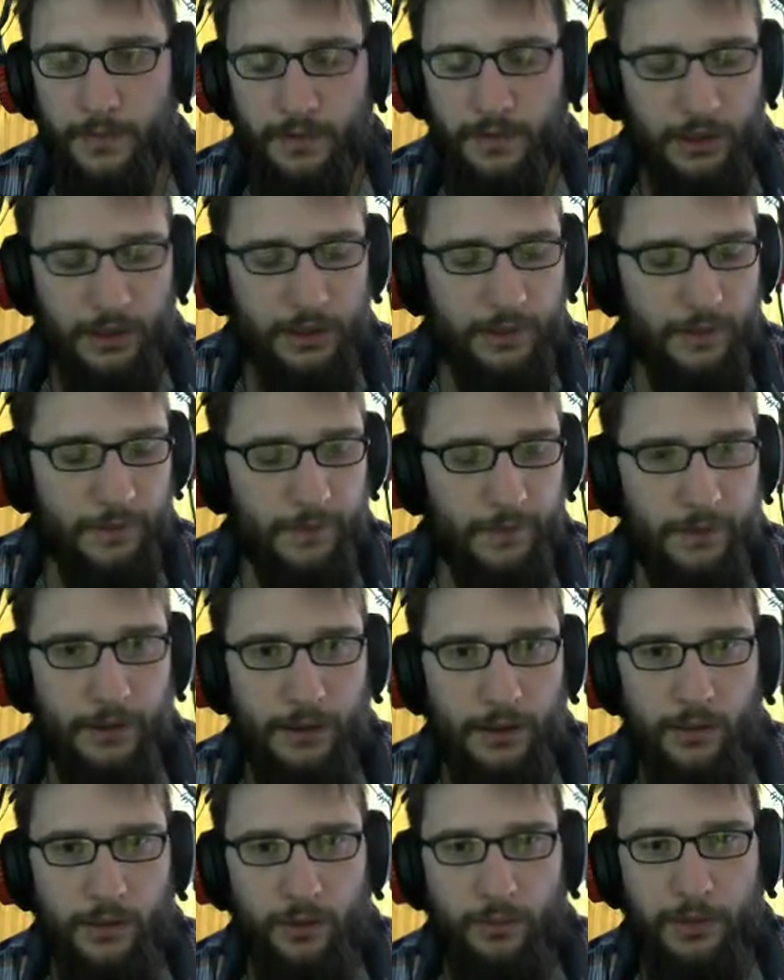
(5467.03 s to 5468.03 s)
That's a
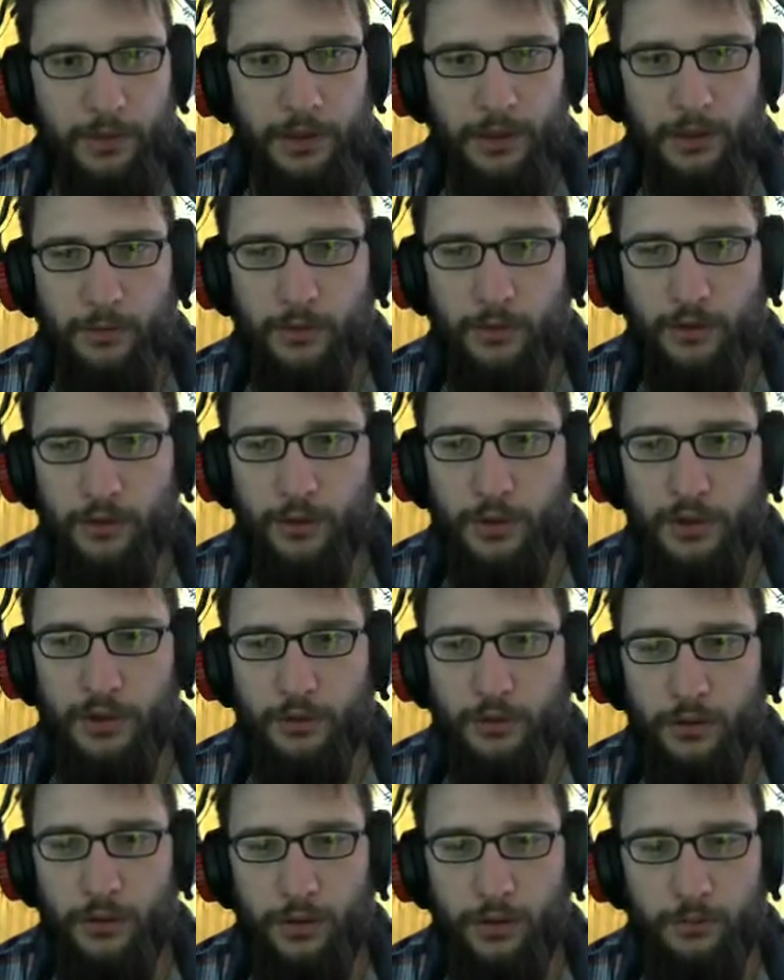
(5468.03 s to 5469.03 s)
lockpick. I'm not going to
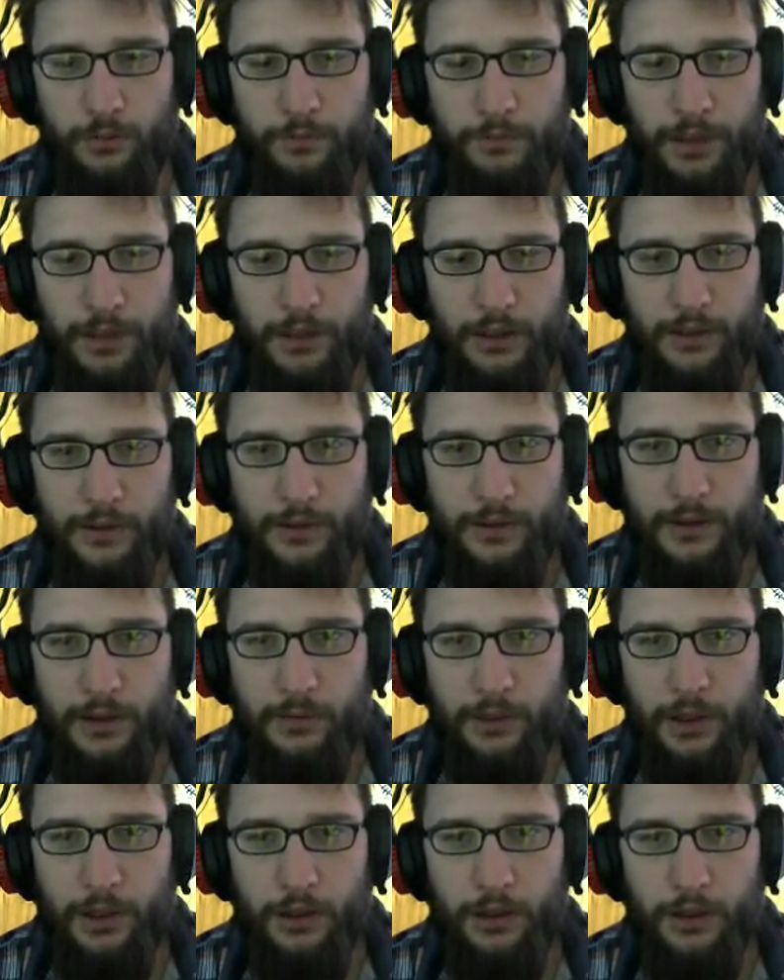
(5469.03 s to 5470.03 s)
lockpick the
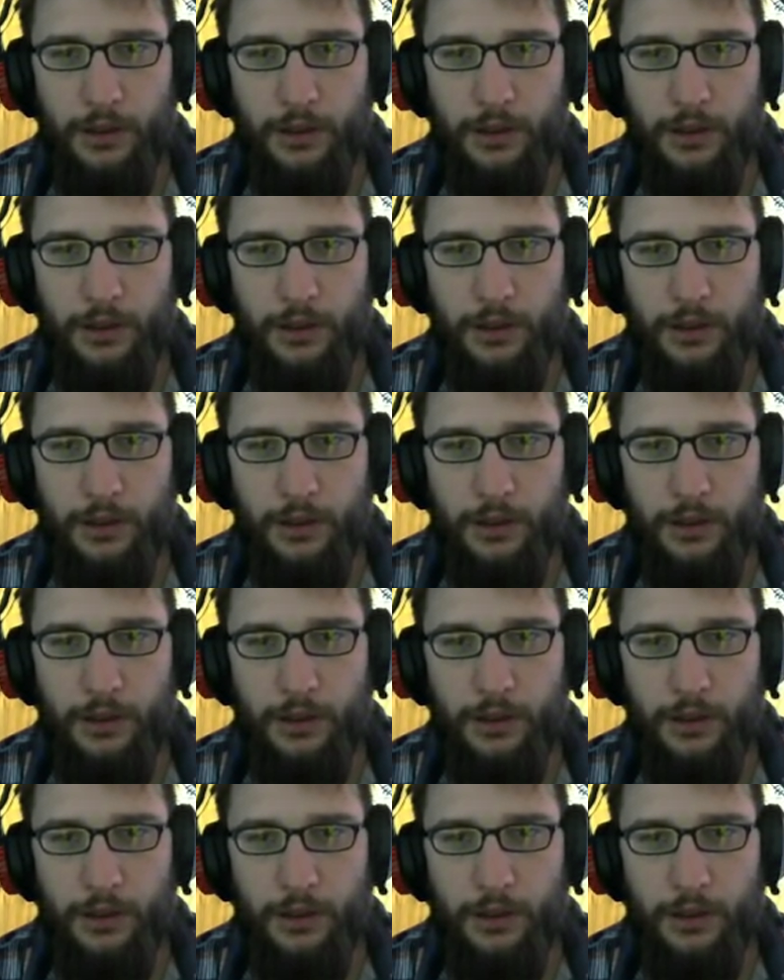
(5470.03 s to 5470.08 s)
enemy.